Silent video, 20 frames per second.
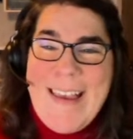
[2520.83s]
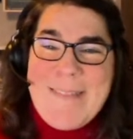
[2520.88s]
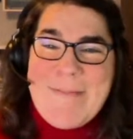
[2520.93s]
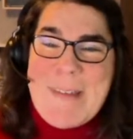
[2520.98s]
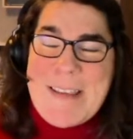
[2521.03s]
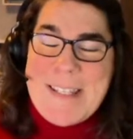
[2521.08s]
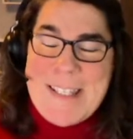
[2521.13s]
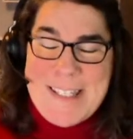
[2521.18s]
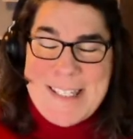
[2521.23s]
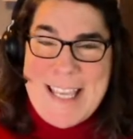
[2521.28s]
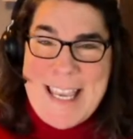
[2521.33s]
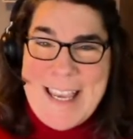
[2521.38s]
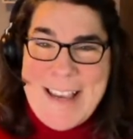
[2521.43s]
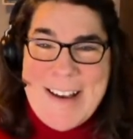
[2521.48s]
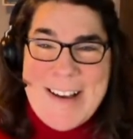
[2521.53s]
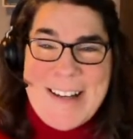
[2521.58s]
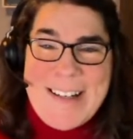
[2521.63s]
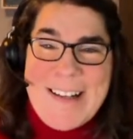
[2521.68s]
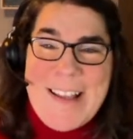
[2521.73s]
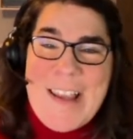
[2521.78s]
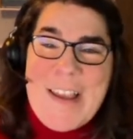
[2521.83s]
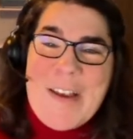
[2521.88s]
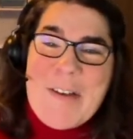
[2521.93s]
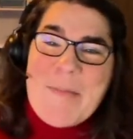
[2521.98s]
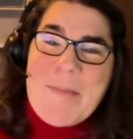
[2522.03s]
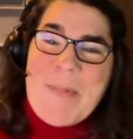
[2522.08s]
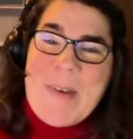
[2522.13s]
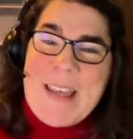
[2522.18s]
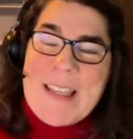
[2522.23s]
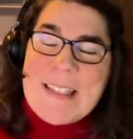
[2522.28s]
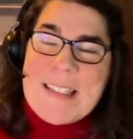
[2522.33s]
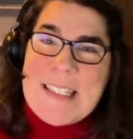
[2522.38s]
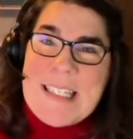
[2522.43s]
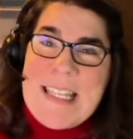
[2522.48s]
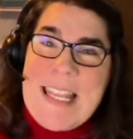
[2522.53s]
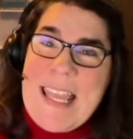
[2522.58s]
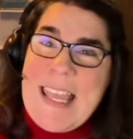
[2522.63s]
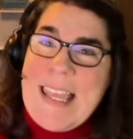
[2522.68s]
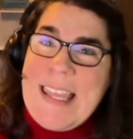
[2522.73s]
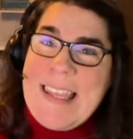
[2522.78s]
mention Die Hard. But
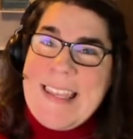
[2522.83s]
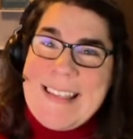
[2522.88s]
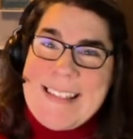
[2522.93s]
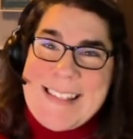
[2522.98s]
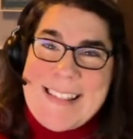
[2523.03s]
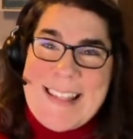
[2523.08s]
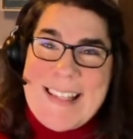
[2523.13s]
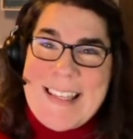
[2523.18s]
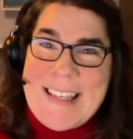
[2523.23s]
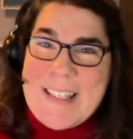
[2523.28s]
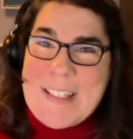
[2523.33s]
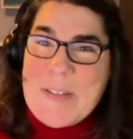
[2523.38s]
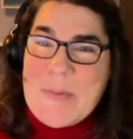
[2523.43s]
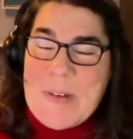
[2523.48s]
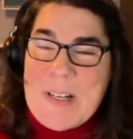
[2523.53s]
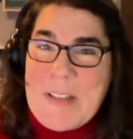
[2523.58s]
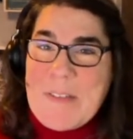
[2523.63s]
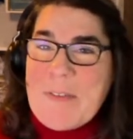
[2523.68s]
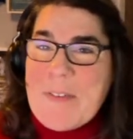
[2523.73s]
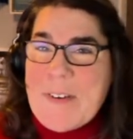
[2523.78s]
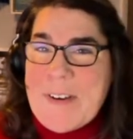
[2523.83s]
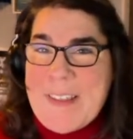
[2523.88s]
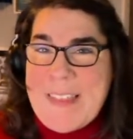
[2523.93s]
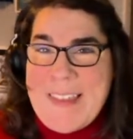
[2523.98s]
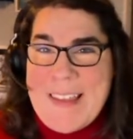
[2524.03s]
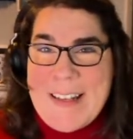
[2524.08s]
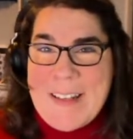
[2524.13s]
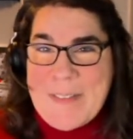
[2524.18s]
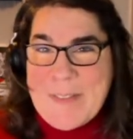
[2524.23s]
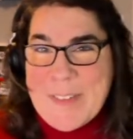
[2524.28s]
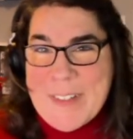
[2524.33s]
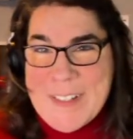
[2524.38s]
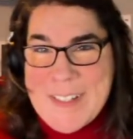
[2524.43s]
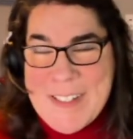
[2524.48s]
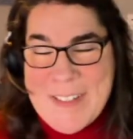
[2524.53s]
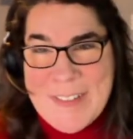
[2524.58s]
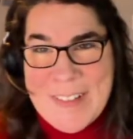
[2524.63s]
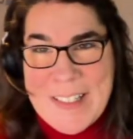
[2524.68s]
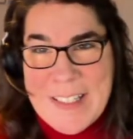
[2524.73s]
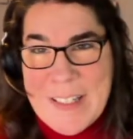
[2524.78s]
today is the 24th
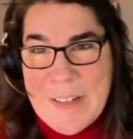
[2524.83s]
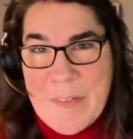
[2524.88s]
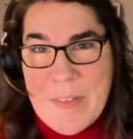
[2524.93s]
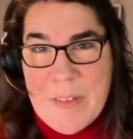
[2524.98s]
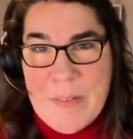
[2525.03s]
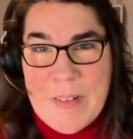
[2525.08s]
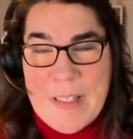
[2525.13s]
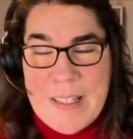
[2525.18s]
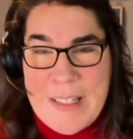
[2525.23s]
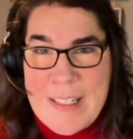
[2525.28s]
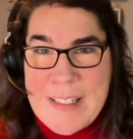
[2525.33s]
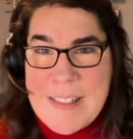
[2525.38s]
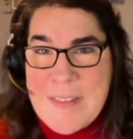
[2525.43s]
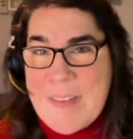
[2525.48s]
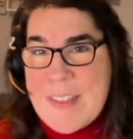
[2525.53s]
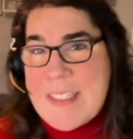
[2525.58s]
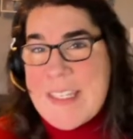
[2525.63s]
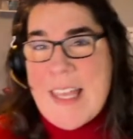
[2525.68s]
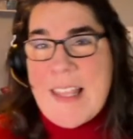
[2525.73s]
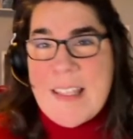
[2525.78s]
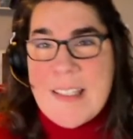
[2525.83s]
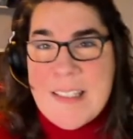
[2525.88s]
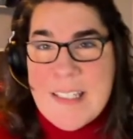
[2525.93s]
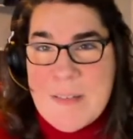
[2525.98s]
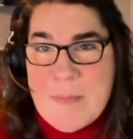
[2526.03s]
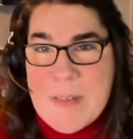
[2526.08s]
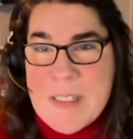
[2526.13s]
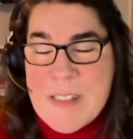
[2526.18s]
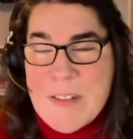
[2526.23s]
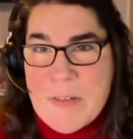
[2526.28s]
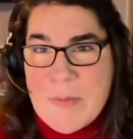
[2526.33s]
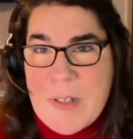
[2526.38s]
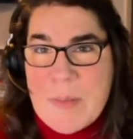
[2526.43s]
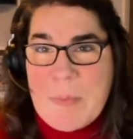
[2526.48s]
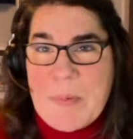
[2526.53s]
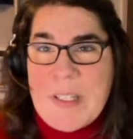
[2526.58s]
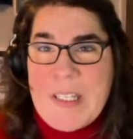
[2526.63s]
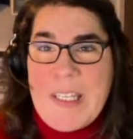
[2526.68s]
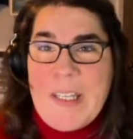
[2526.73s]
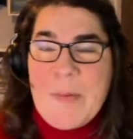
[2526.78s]
anniversary of the release of The Talented Mr.
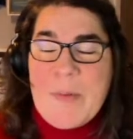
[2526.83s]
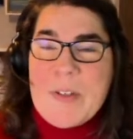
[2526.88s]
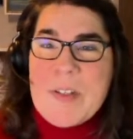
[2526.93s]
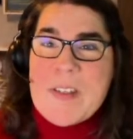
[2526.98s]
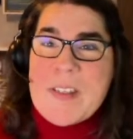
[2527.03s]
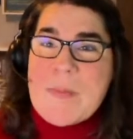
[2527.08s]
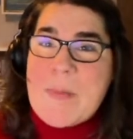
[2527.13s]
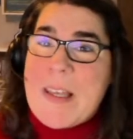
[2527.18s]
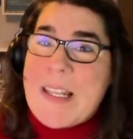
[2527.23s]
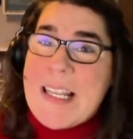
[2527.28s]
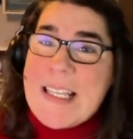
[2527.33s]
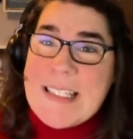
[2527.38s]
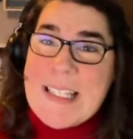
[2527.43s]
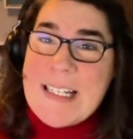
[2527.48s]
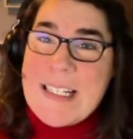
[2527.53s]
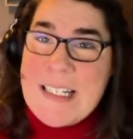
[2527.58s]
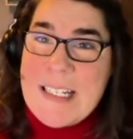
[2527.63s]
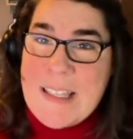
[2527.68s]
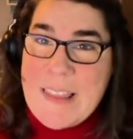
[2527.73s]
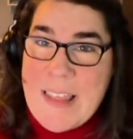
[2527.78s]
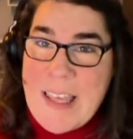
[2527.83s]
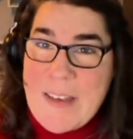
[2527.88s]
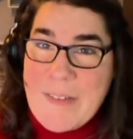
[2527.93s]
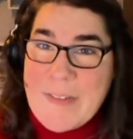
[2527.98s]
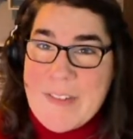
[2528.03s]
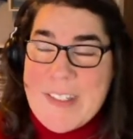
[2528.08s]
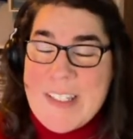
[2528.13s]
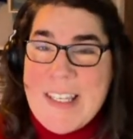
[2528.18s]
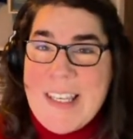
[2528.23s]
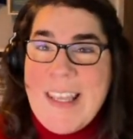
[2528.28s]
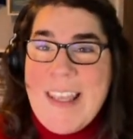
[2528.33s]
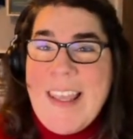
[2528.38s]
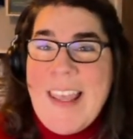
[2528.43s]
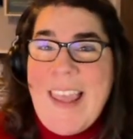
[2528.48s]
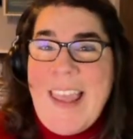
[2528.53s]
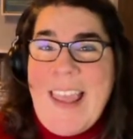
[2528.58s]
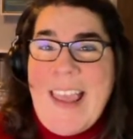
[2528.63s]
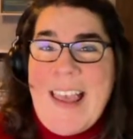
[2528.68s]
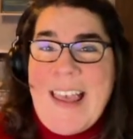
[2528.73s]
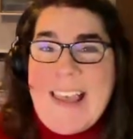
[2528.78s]
Ripley, which is about identity theft.
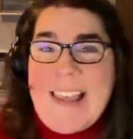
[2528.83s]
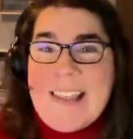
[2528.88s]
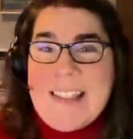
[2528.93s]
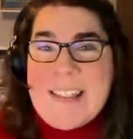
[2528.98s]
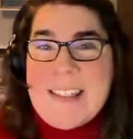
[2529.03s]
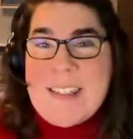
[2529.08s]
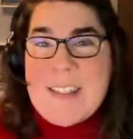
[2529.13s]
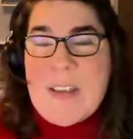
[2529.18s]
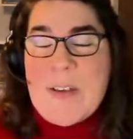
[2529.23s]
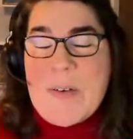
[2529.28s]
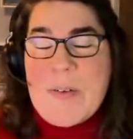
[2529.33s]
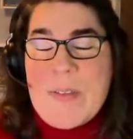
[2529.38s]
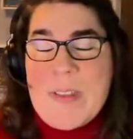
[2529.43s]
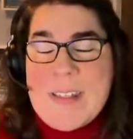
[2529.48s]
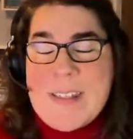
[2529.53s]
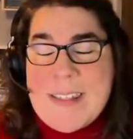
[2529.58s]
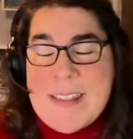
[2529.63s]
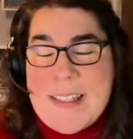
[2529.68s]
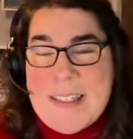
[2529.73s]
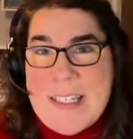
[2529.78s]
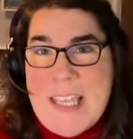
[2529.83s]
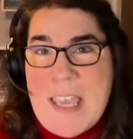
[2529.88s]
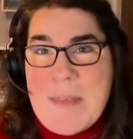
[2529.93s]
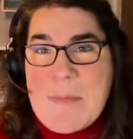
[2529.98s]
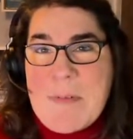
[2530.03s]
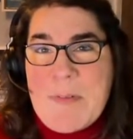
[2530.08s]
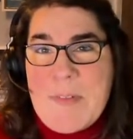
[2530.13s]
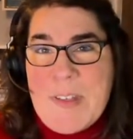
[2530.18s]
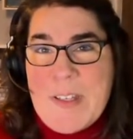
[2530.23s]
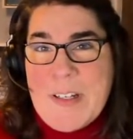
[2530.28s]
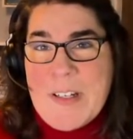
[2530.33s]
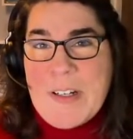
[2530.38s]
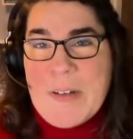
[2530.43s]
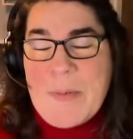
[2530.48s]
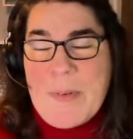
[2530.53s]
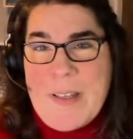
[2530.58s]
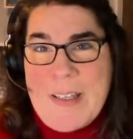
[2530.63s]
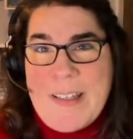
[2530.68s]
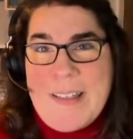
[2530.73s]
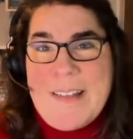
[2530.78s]
And so this is a
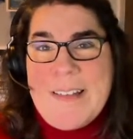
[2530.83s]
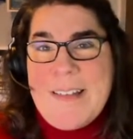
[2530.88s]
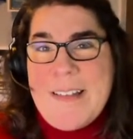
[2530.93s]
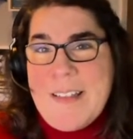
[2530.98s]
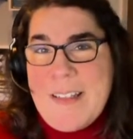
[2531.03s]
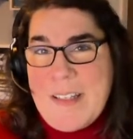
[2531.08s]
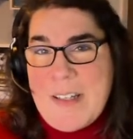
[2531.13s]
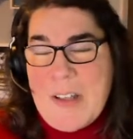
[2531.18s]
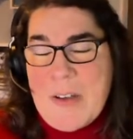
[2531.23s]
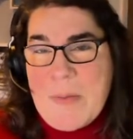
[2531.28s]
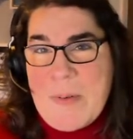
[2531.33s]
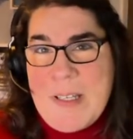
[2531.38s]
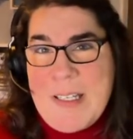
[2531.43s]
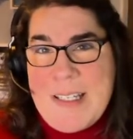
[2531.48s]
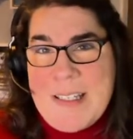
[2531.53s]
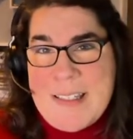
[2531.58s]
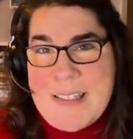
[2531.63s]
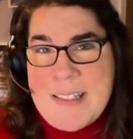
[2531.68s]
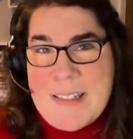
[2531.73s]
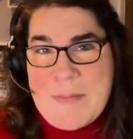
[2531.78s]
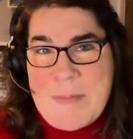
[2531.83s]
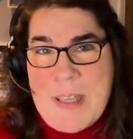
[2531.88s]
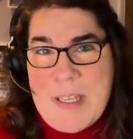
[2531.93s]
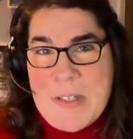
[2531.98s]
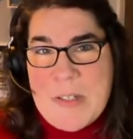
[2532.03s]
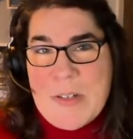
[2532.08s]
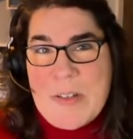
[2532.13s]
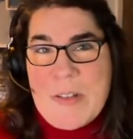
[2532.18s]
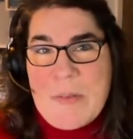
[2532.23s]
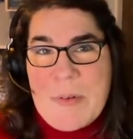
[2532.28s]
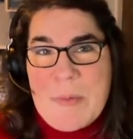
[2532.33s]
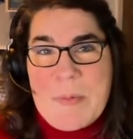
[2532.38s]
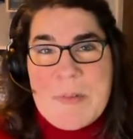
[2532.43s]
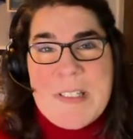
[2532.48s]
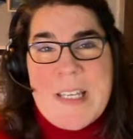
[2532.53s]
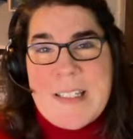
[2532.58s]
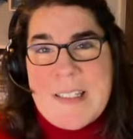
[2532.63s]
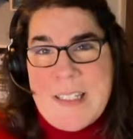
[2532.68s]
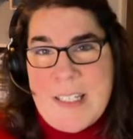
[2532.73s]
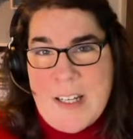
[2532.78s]
time of year when, we need to make
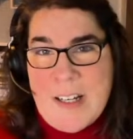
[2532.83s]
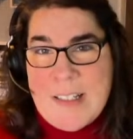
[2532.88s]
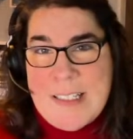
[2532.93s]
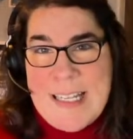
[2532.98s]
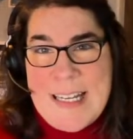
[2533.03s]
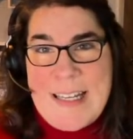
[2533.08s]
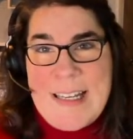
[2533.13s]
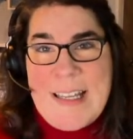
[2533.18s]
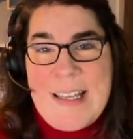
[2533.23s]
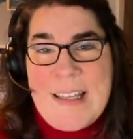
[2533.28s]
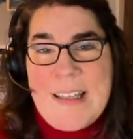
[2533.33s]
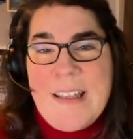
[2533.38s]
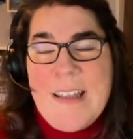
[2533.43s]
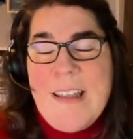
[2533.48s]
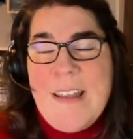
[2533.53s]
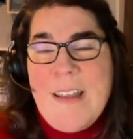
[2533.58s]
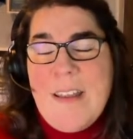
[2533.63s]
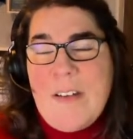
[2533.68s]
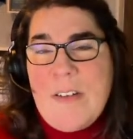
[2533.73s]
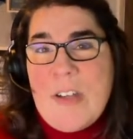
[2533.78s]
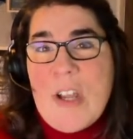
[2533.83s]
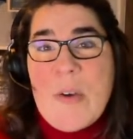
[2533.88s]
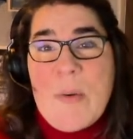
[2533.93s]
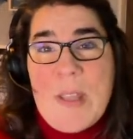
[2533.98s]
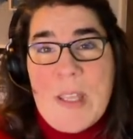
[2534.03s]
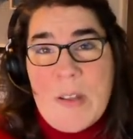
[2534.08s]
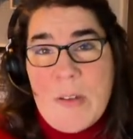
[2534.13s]
sure that we're protecting our data,